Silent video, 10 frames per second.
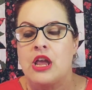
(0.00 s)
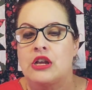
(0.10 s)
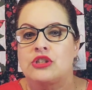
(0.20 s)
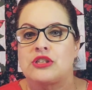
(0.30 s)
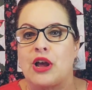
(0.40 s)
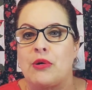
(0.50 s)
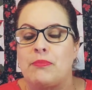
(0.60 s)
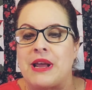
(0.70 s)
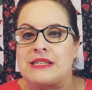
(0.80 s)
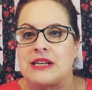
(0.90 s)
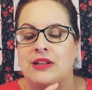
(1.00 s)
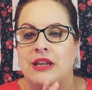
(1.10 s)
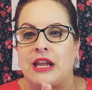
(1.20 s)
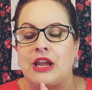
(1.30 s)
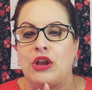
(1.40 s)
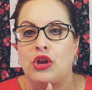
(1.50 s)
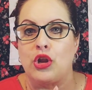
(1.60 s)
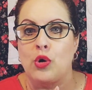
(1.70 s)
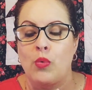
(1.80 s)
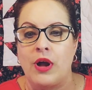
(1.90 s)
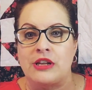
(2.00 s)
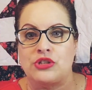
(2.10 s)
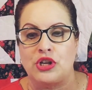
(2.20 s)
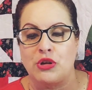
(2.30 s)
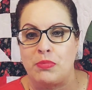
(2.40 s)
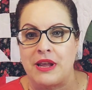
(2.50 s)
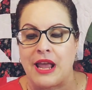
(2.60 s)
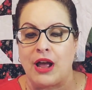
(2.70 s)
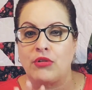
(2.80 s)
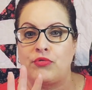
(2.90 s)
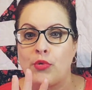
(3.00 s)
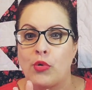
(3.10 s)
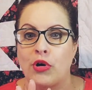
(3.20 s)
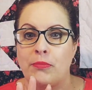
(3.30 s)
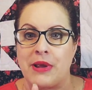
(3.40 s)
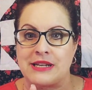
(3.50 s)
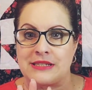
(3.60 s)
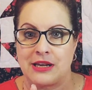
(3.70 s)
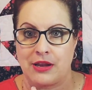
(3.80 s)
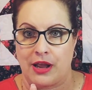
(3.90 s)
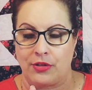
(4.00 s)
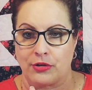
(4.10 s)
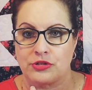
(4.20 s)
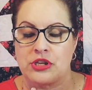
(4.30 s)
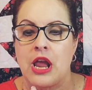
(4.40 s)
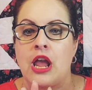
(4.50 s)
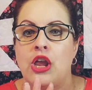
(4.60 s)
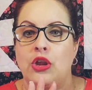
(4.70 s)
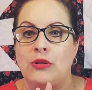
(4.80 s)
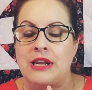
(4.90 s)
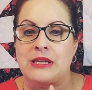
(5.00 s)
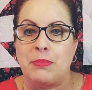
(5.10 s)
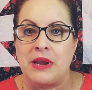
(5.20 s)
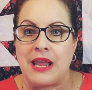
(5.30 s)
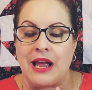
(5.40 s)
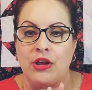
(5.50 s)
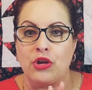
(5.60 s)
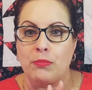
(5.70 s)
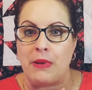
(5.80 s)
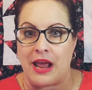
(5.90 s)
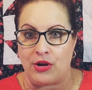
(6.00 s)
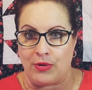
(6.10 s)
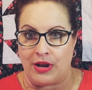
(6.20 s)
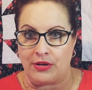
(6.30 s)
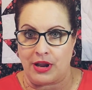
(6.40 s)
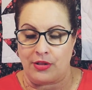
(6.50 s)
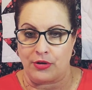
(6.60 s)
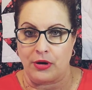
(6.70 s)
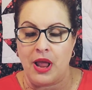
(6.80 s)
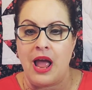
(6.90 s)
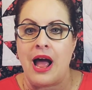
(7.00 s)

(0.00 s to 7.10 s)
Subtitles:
So basically, you want to pick out 4 basic colors. You need to pick out your background color.